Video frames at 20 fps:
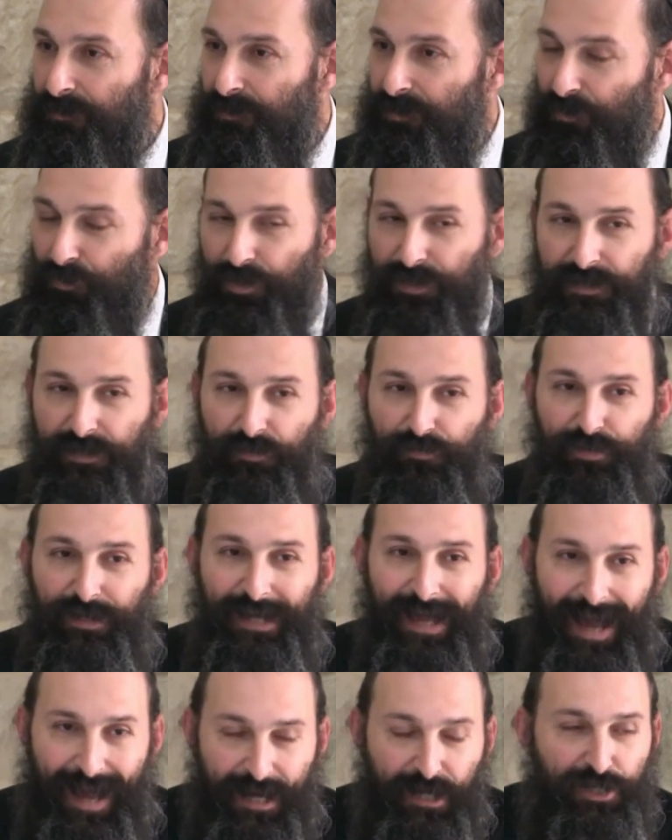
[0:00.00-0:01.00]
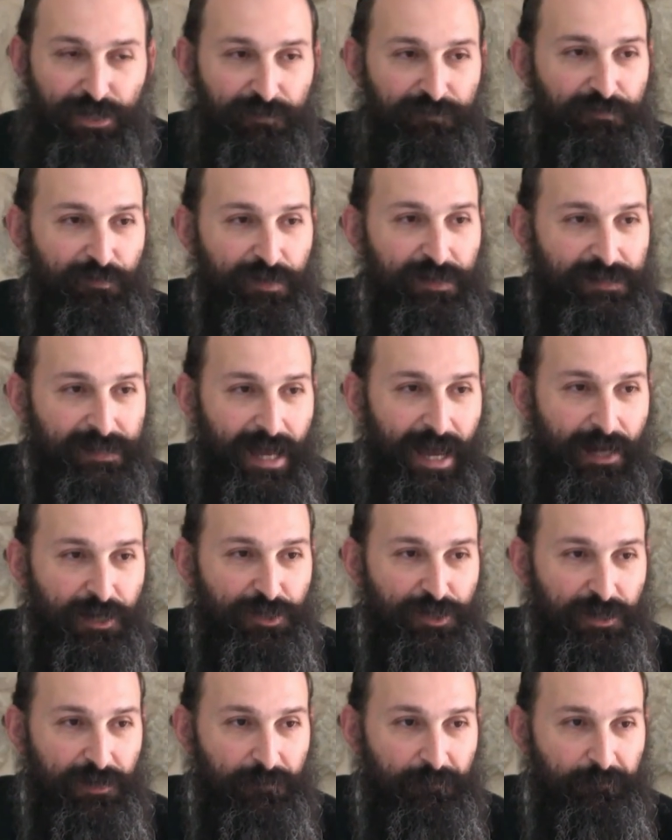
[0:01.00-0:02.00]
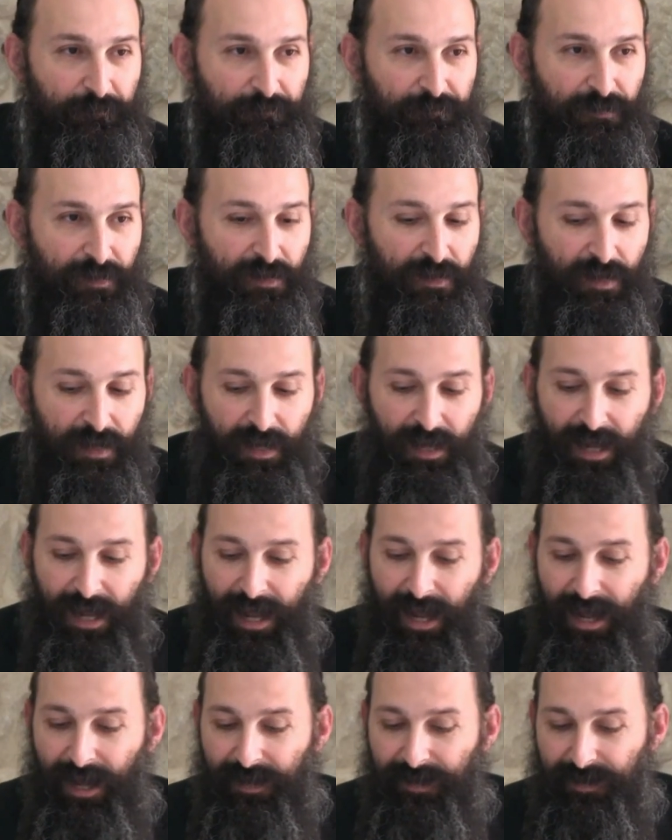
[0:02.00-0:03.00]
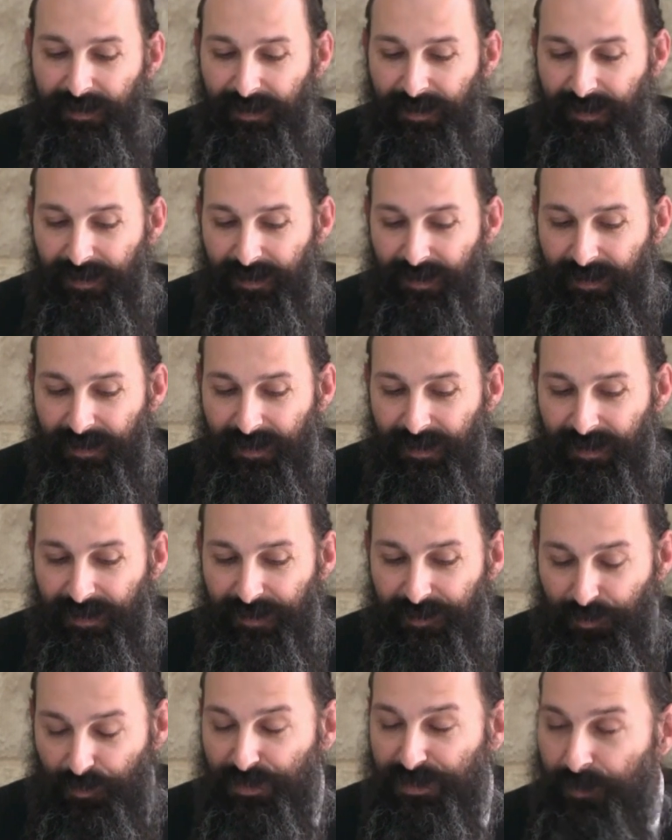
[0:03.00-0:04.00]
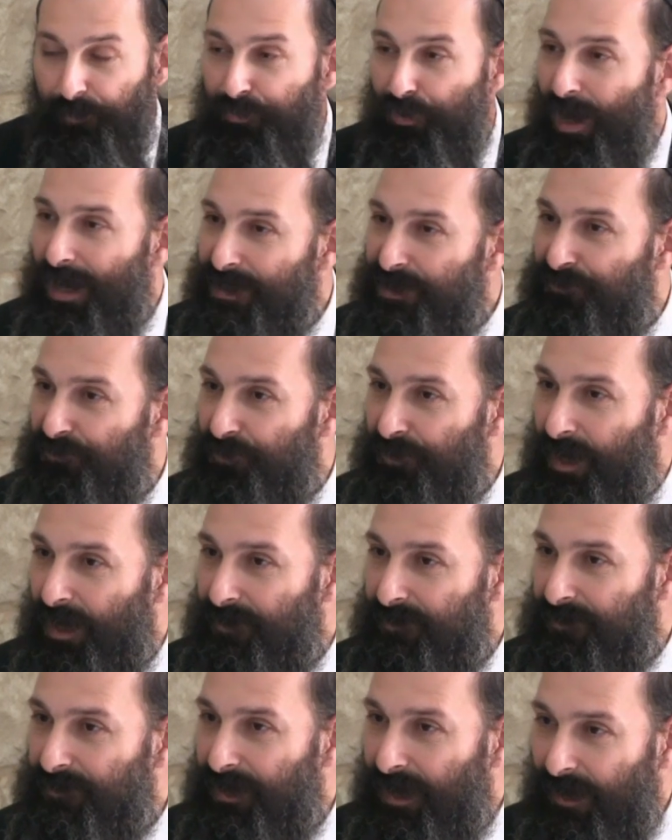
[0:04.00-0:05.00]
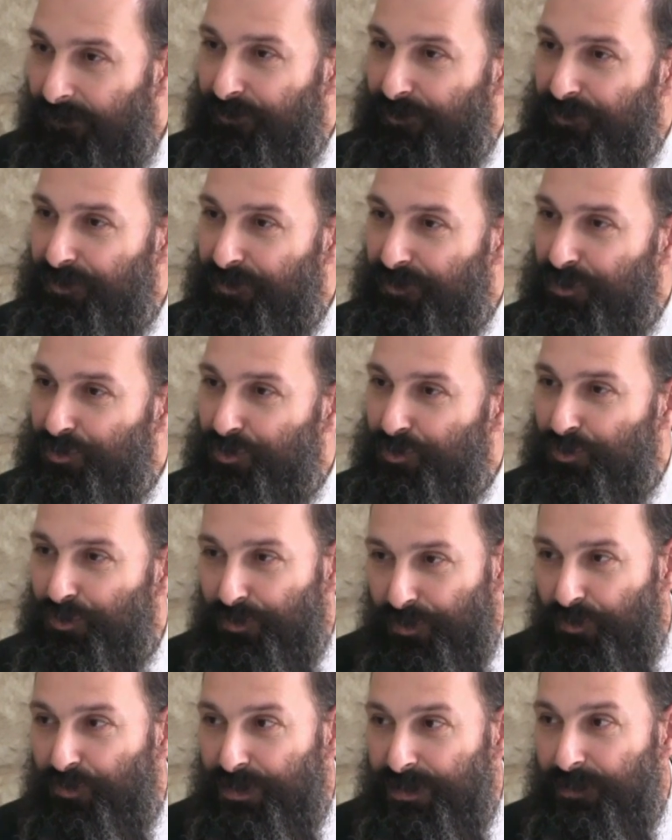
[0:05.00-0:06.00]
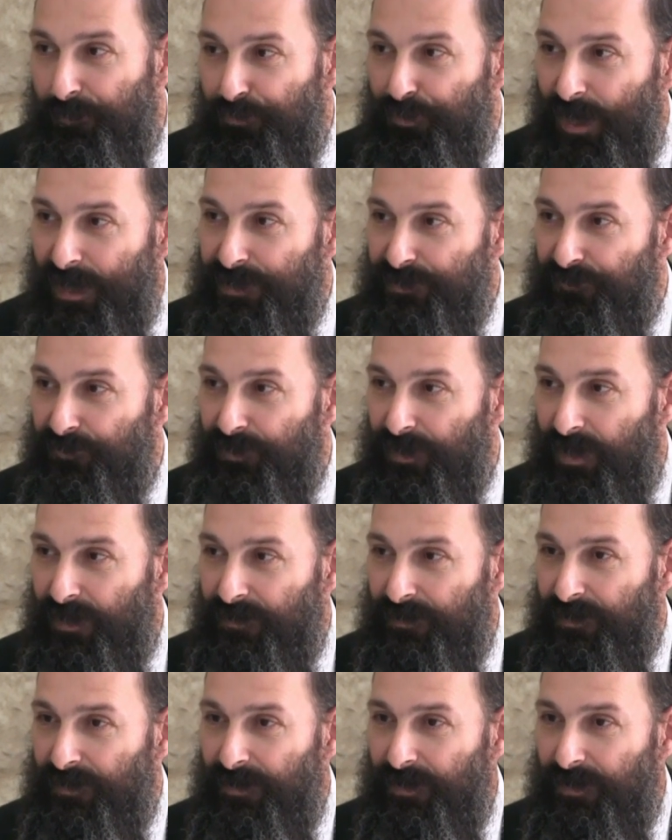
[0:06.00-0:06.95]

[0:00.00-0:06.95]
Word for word: There was a reaction for his action. And there was a price for that. Everything that you do, there is a price for that.